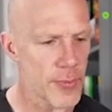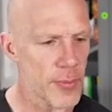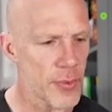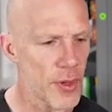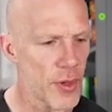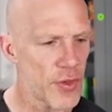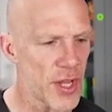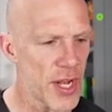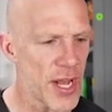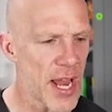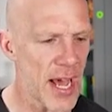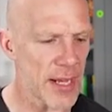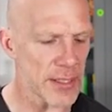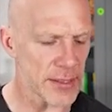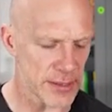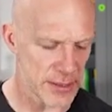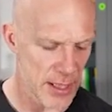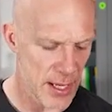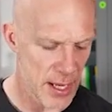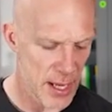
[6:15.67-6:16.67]
The
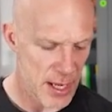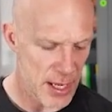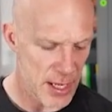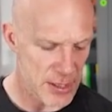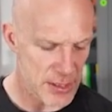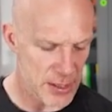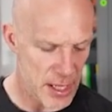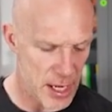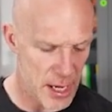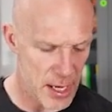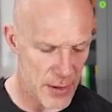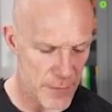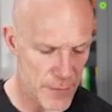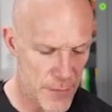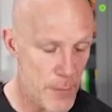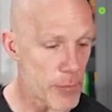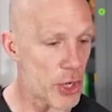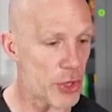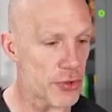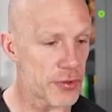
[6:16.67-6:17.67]
next is from
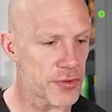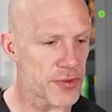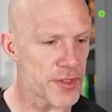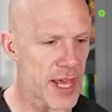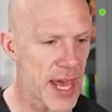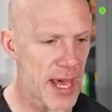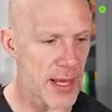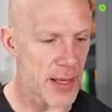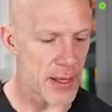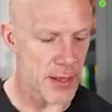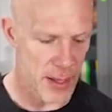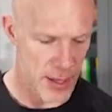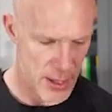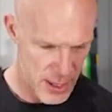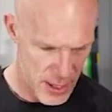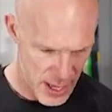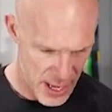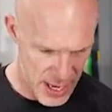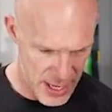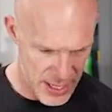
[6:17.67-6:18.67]
Baldur's Gate,
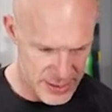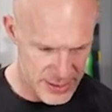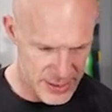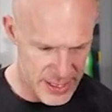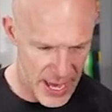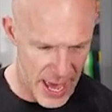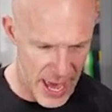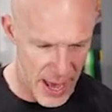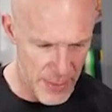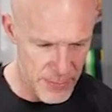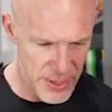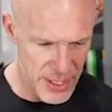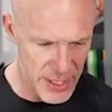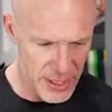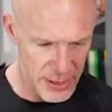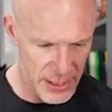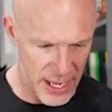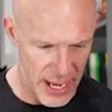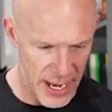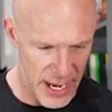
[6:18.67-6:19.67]
and it's
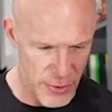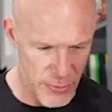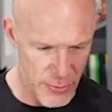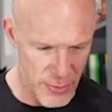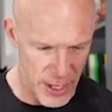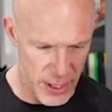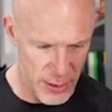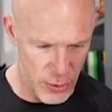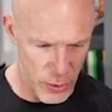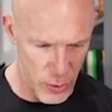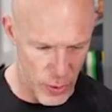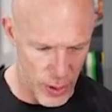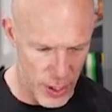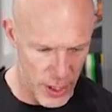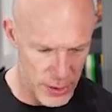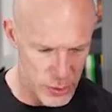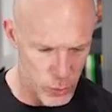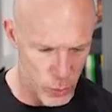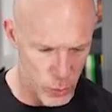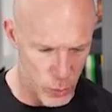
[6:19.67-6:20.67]
Abdel Adrian,
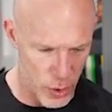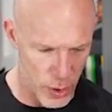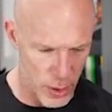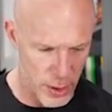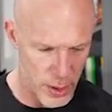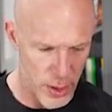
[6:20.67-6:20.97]
Gorian's Ward.